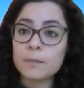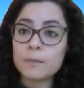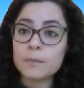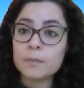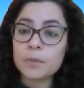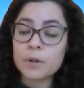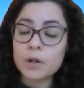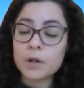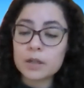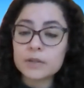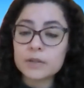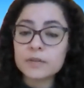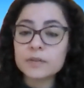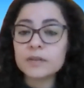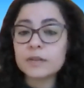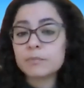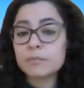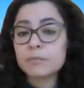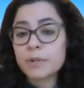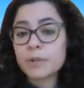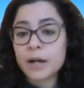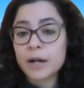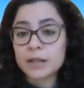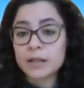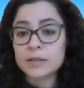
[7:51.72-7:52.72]
policies and
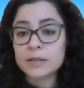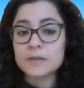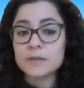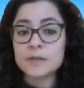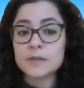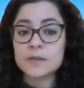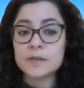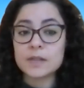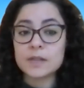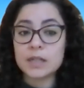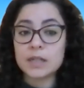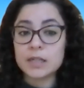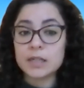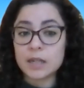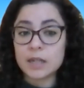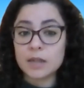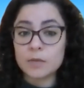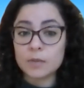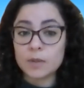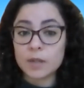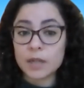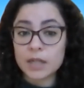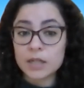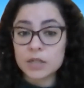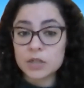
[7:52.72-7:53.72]
practices in
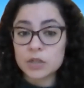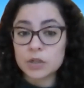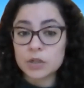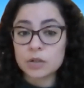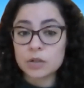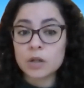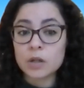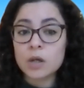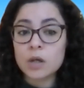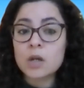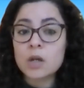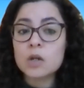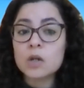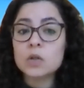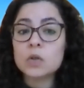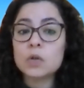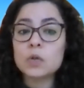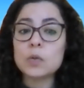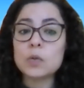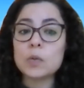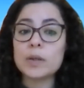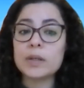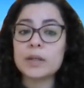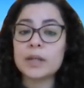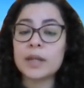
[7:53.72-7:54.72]
education,
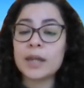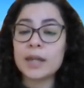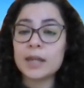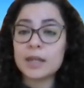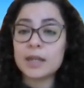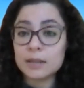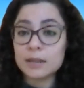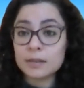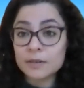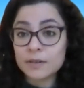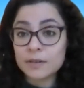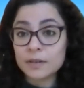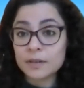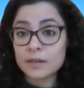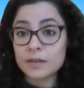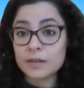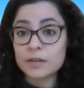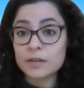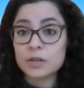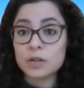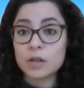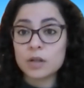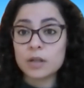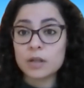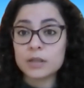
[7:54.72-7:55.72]
to enhance their
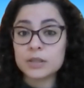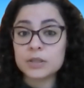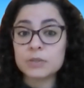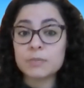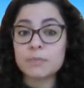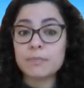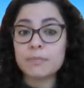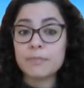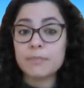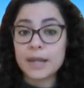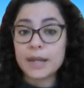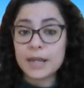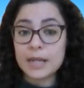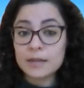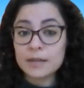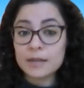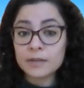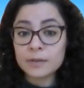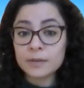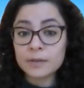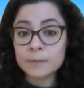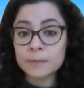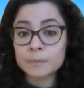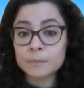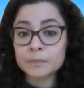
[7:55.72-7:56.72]
knowledge
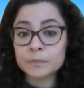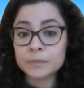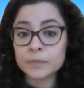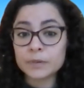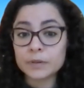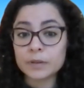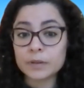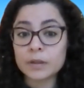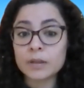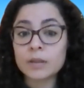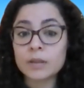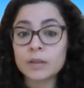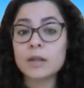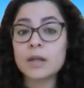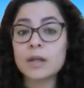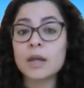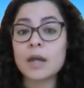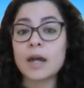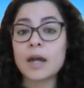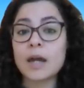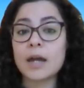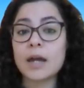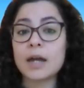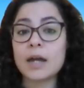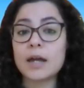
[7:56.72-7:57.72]
base,
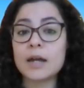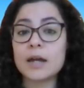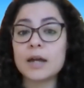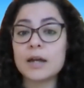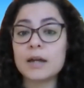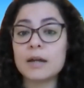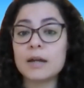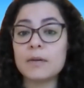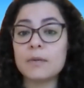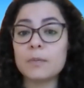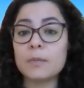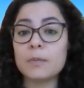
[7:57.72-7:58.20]
and